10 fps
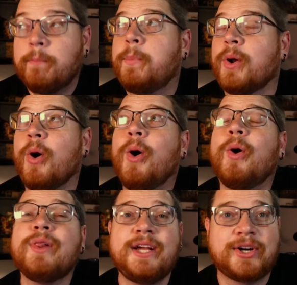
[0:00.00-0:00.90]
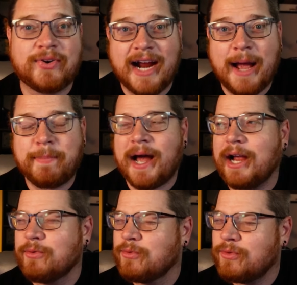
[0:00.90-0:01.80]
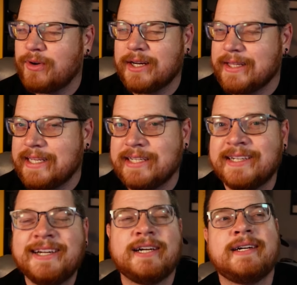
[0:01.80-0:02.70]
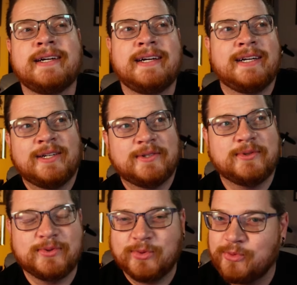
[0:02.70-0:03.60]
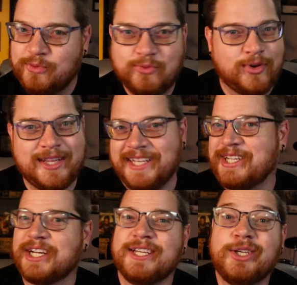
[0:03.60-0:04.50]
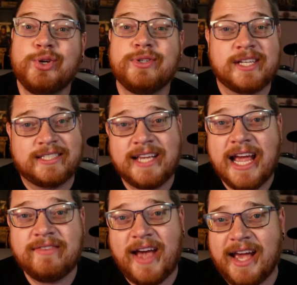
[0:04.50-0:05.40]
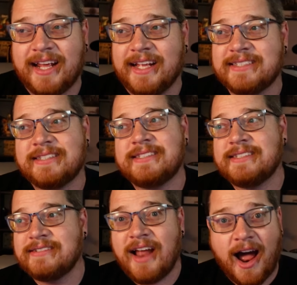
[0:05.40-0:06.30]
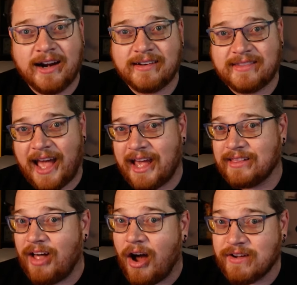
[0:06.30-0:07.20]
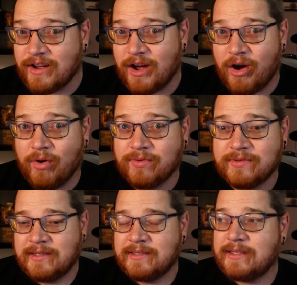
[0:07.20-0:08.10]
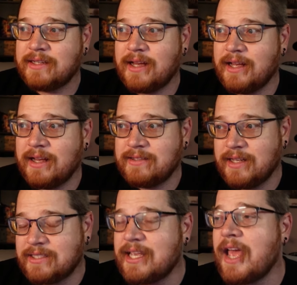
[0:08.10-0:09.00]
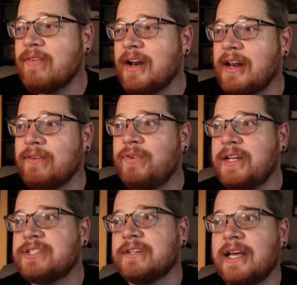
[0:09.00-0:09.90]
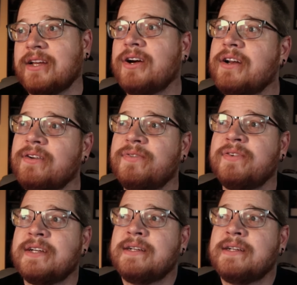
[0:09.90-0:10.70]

But holy crap, I really, really could have used a save edit not that long ago. A, a save editing feature that could have